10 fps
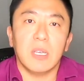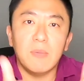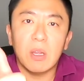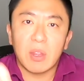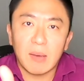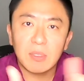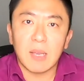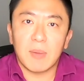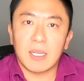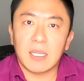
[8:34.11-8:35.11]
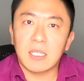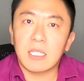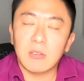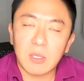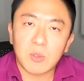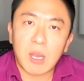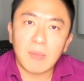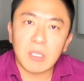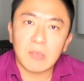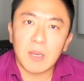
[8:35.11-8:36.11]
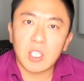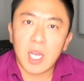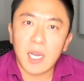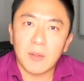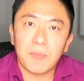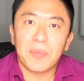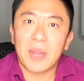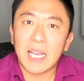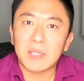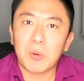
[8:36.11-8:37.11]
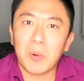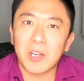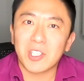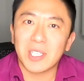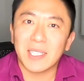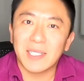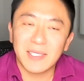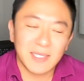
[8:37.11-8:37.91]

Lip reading: give me a thumbs up and consider subscribing to my channel. And thanks for watching.